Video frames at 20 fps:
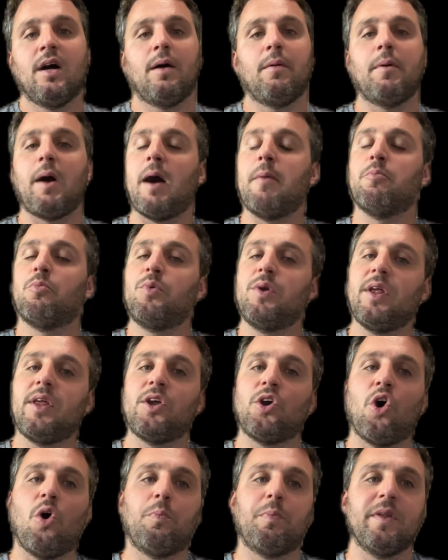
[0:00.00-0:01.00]
I'm really
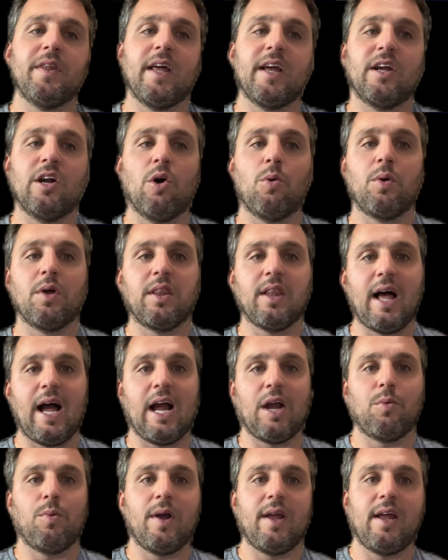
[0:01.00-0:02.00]
hoping they go with
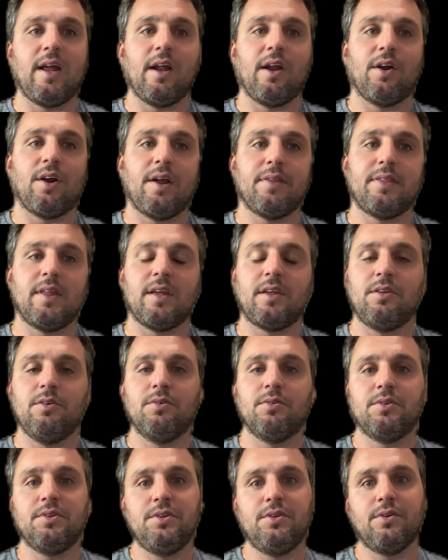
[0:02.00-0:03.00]
Lagway here. I think
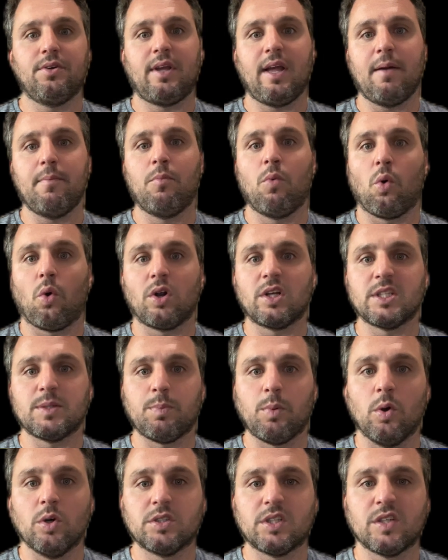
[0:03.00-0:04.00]
you'll get more
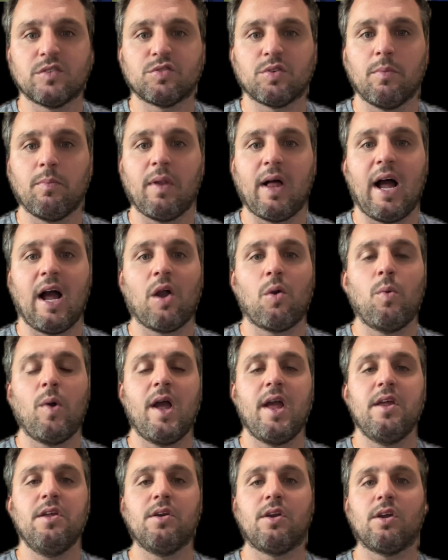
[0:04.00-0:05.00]
explosives from
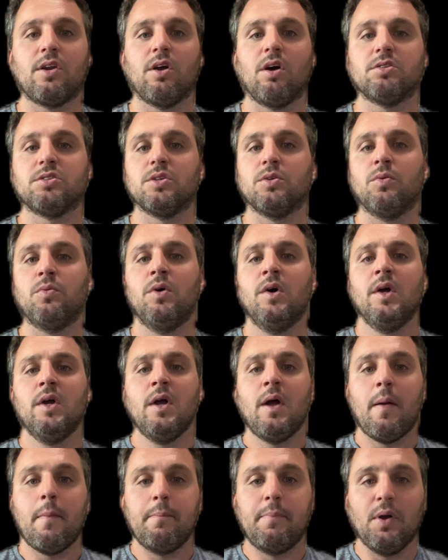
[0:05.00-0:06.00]
Lagway. You can also
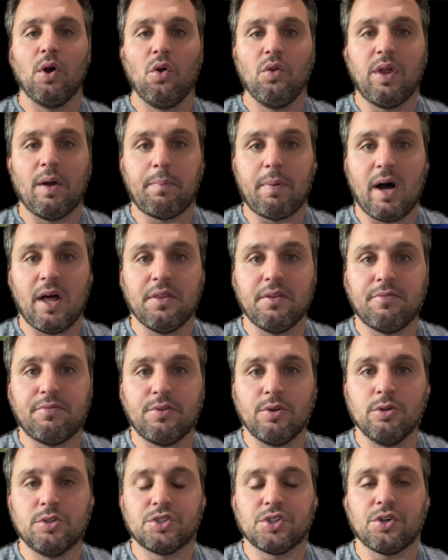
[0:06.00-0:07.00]
build up on the
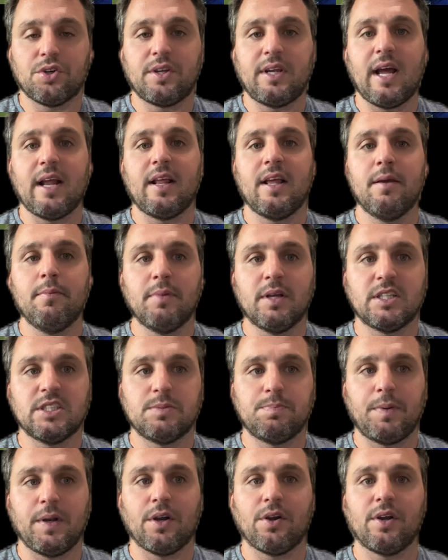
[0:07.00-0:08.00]
future, get him
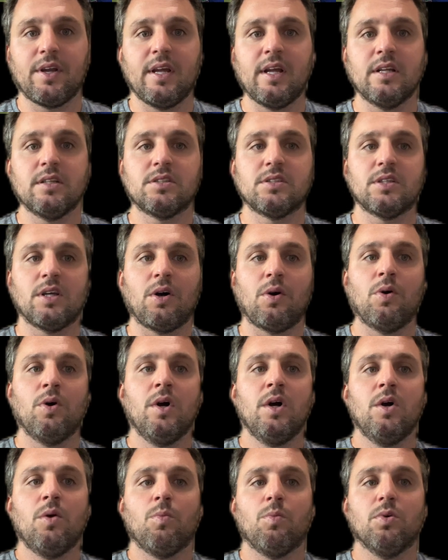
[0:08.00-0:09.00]
experience. So
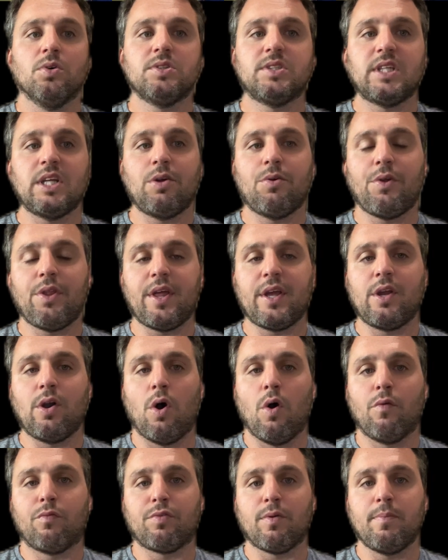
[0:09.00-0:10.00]
we'll see where they
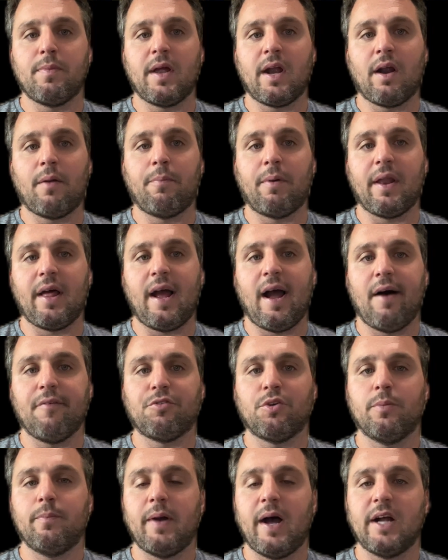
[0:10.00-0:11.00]
go from there, but I have
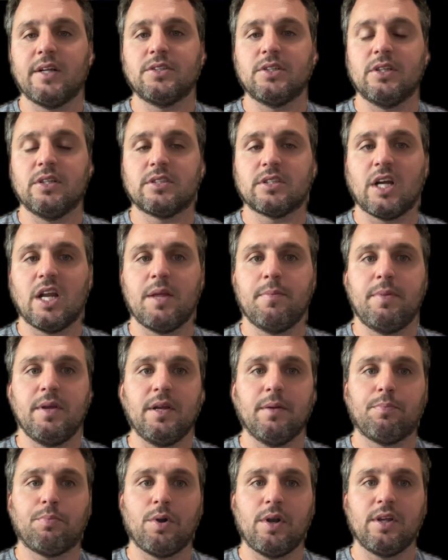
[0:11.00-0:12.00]
to imagine it's going to be
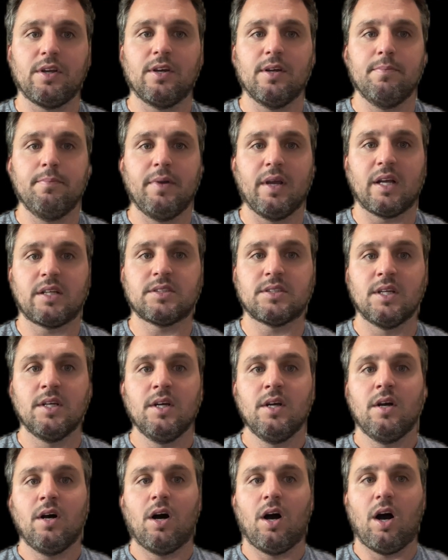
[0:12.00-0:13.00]
a pretty good mix
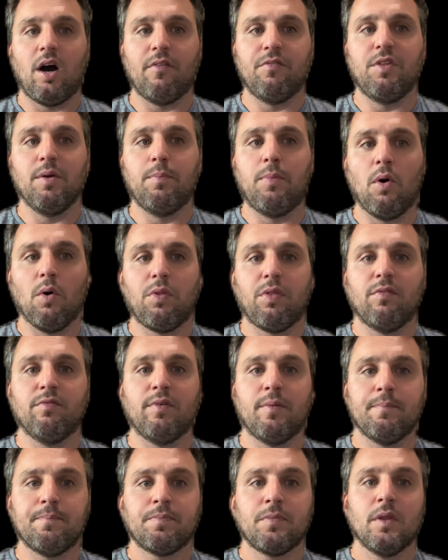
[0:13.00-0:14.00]
of the both of
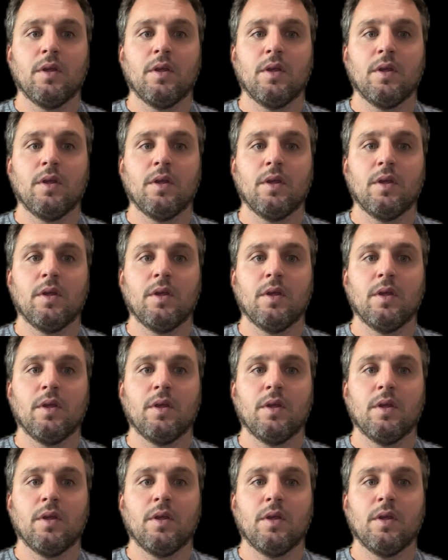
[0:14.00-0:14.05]
them.